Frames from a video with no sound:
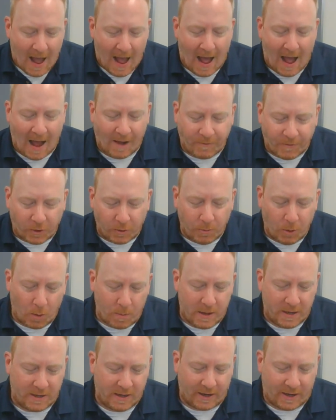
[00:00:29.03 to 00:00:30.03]
After
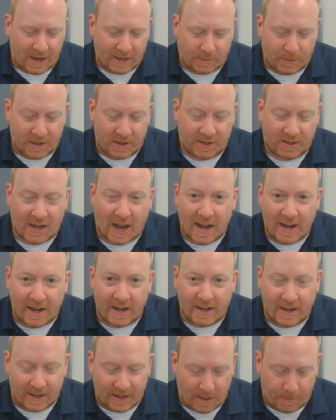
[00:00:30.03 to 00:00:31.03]
Moby-Dick has been
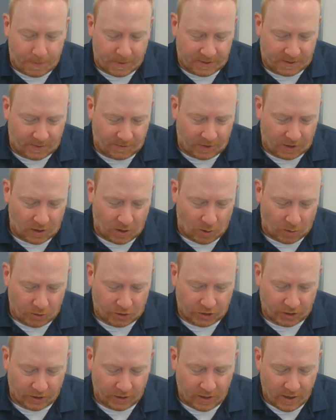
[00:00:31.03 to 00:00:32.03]
sighted in the Pacific
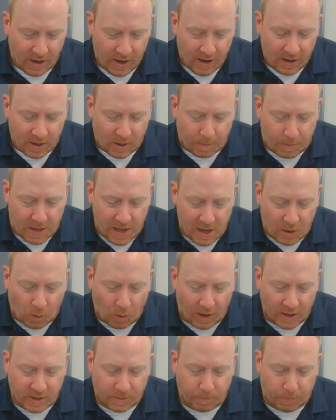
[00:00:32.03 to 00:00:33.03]
Ocean, the
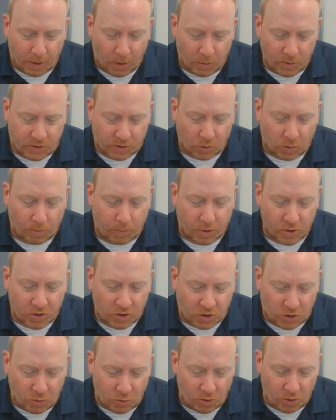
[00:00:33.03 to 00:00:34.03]
Pequod's boats
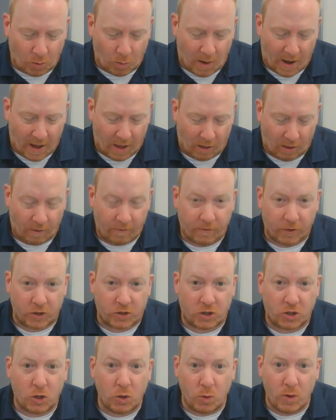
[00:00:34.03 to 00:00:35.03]
pursue the whale
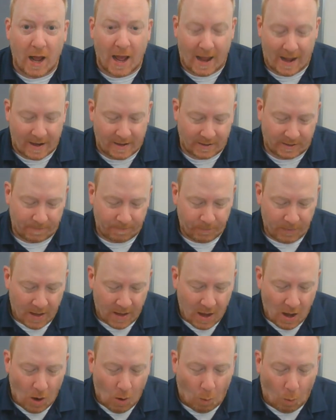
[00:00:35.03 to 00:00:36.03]
for 2 days.
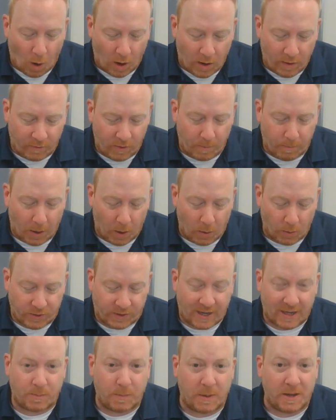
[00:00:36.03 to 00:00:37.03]
One of the
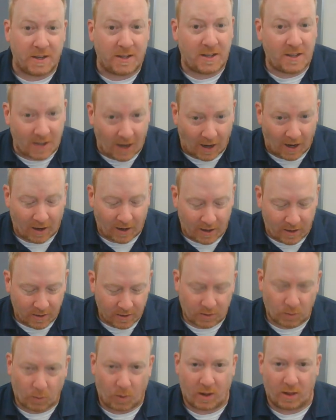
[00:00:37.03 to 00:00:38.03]
boats has been sunk,
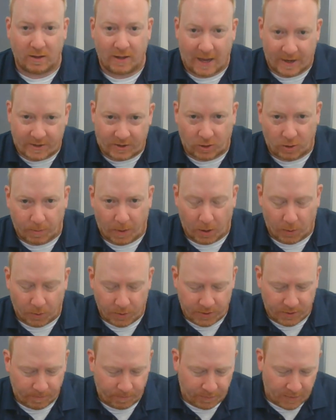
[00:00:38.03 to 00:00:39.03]
so one of the lesser
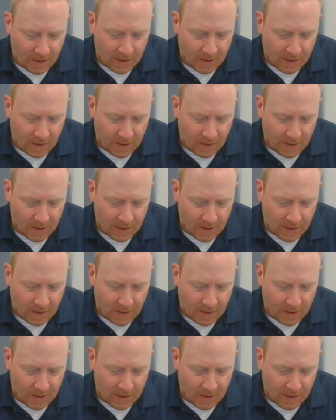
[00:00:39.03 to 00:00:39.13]
boats,